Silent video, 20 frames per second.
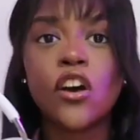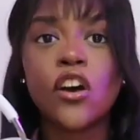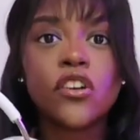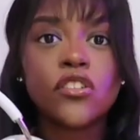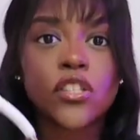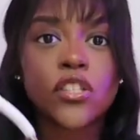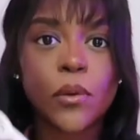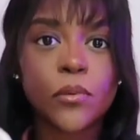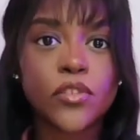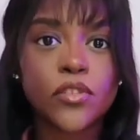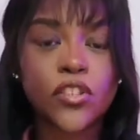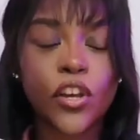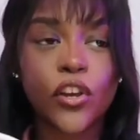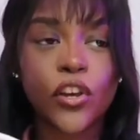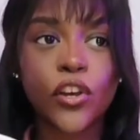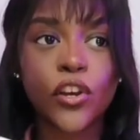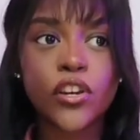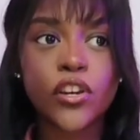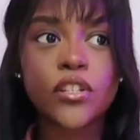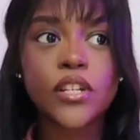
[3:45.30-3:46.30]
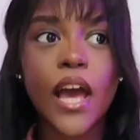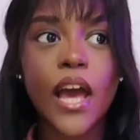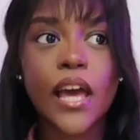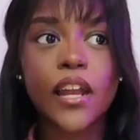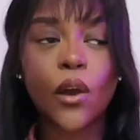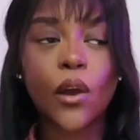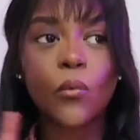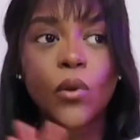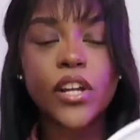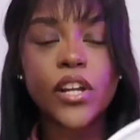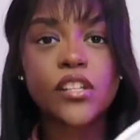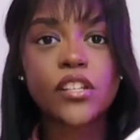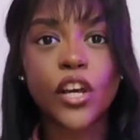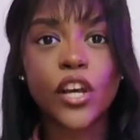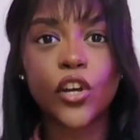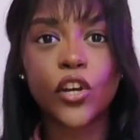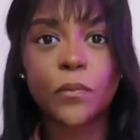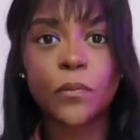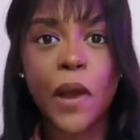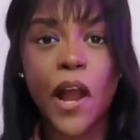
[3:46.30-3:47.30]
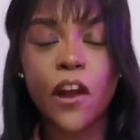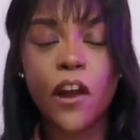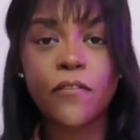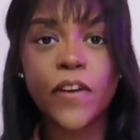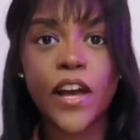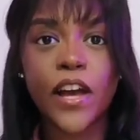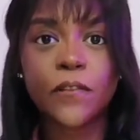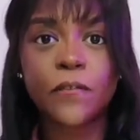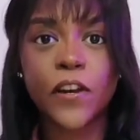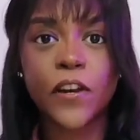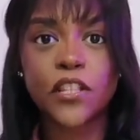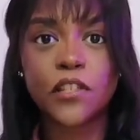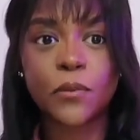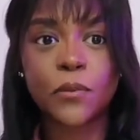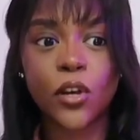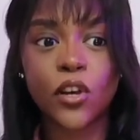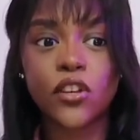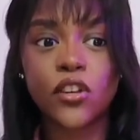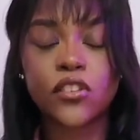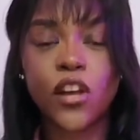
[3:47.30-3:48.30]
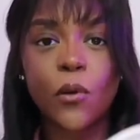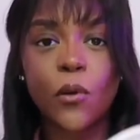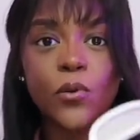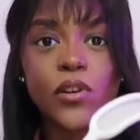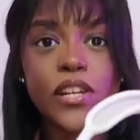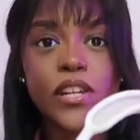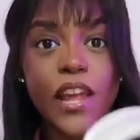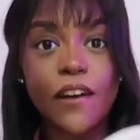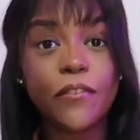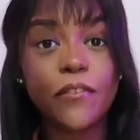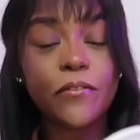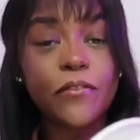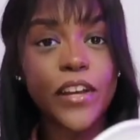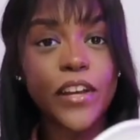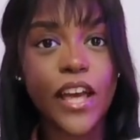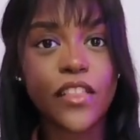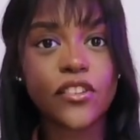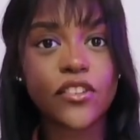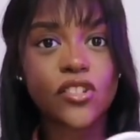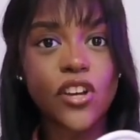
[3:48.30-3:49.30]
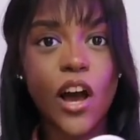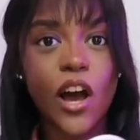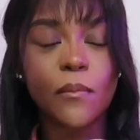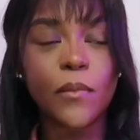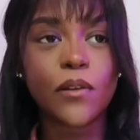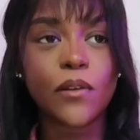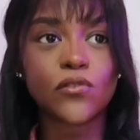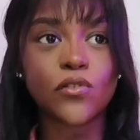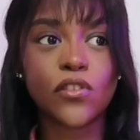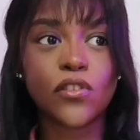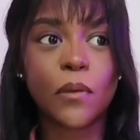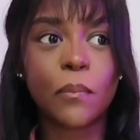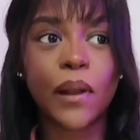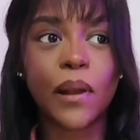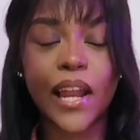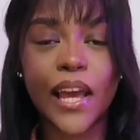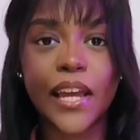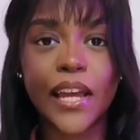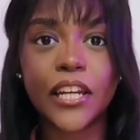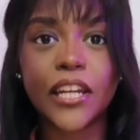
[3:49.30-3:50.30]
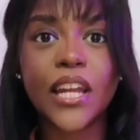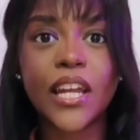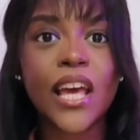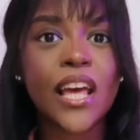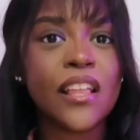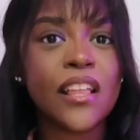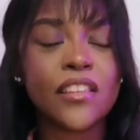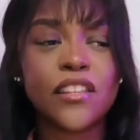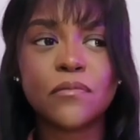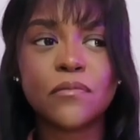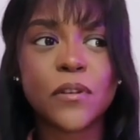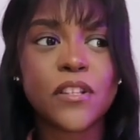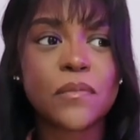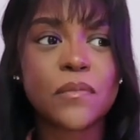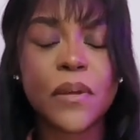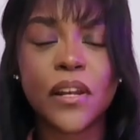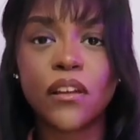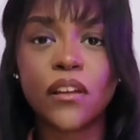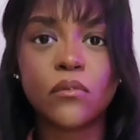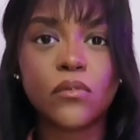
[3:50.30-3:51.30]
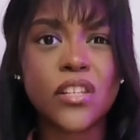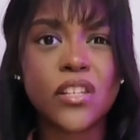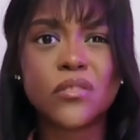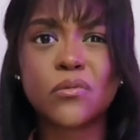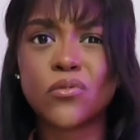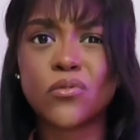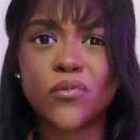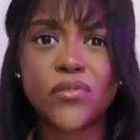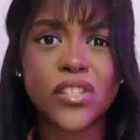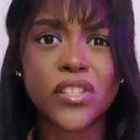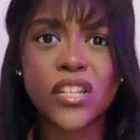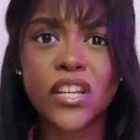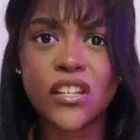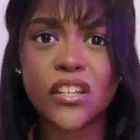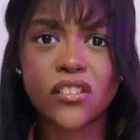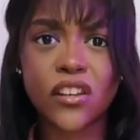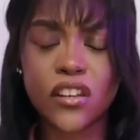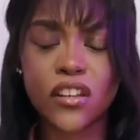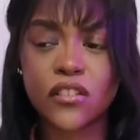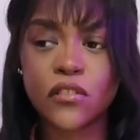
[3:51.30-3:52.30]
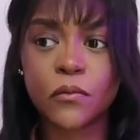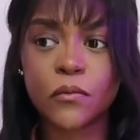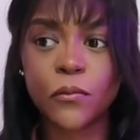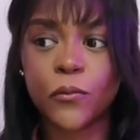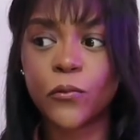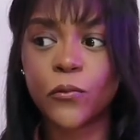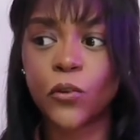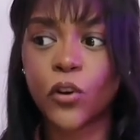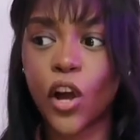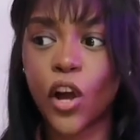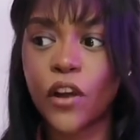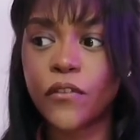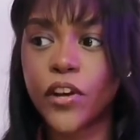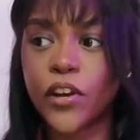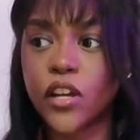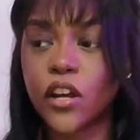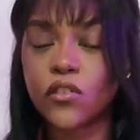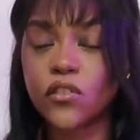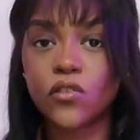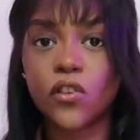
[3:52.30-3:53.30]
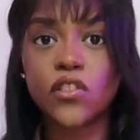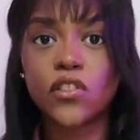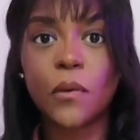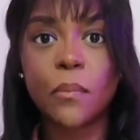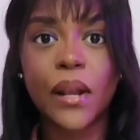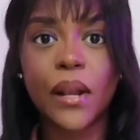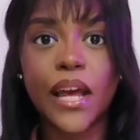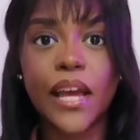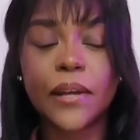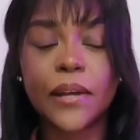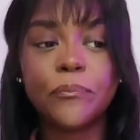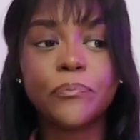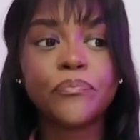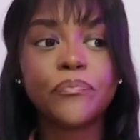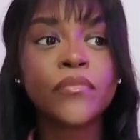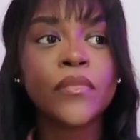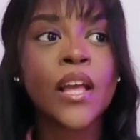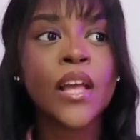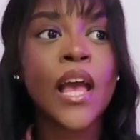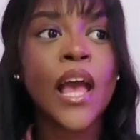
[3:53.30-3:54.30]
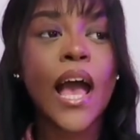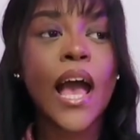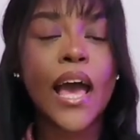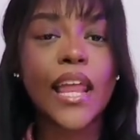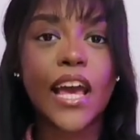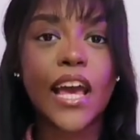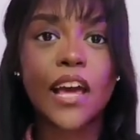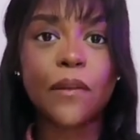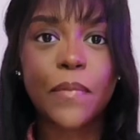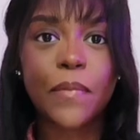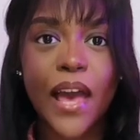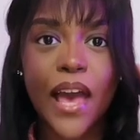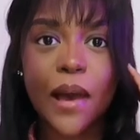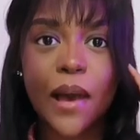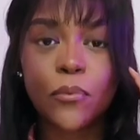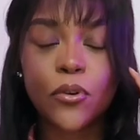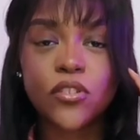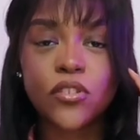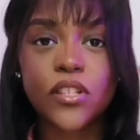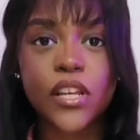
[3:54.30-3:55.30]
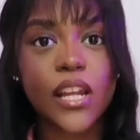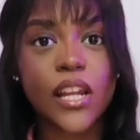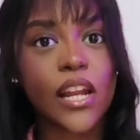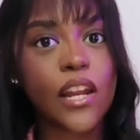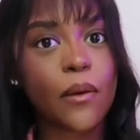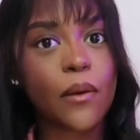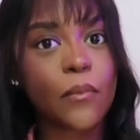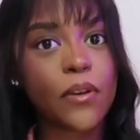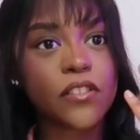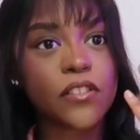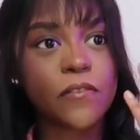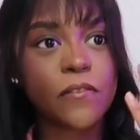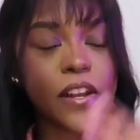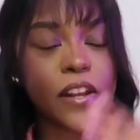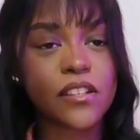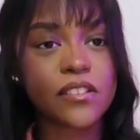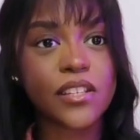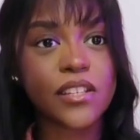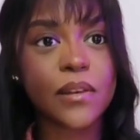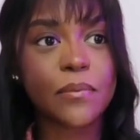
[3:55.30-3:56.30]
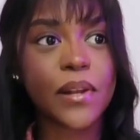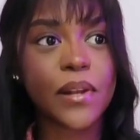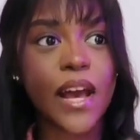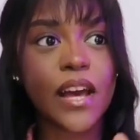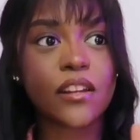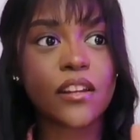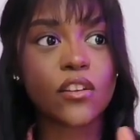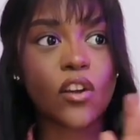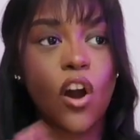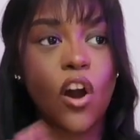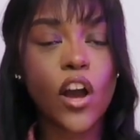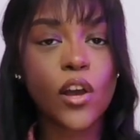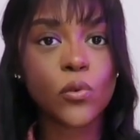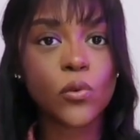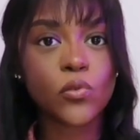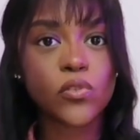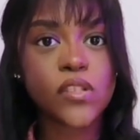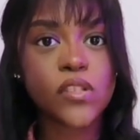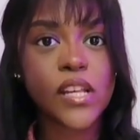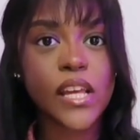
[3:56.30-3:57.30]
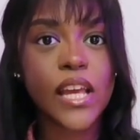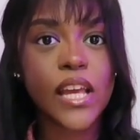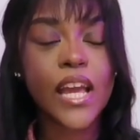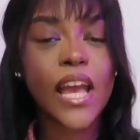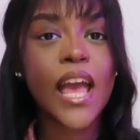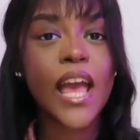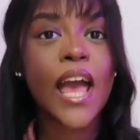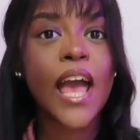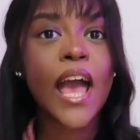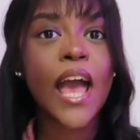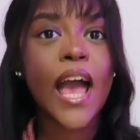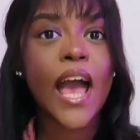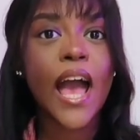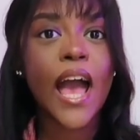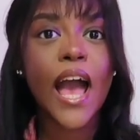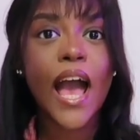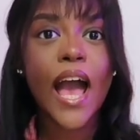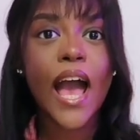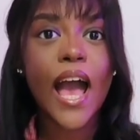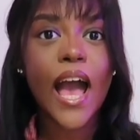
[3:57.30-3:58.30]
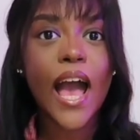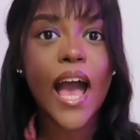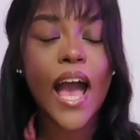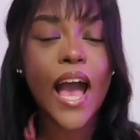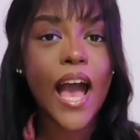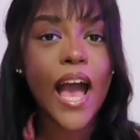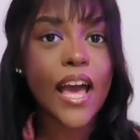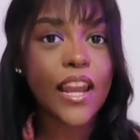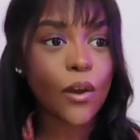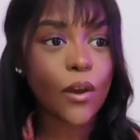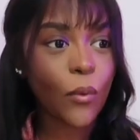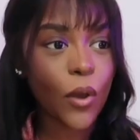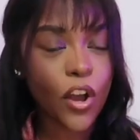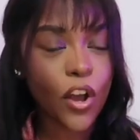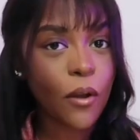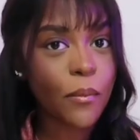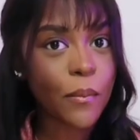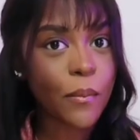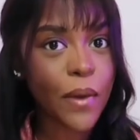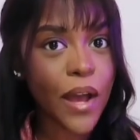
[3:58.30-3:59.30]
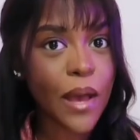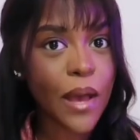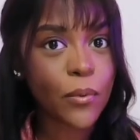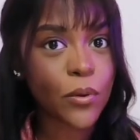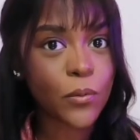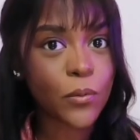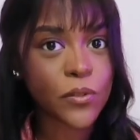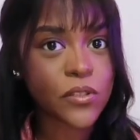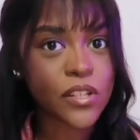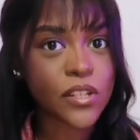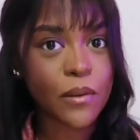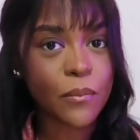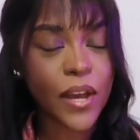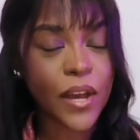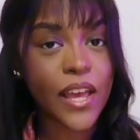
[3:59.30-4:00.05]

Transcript: so it's so good. And I wanted a good pair of headphones because I will never forget the time that I was on the plane. This must have been like, this was obviously years ago, this was before COVID. I was on the plane and I had my AirPods in, and I must have fell asleep, and I had an aisle seat, and I woke up and my AirPod wasn't in my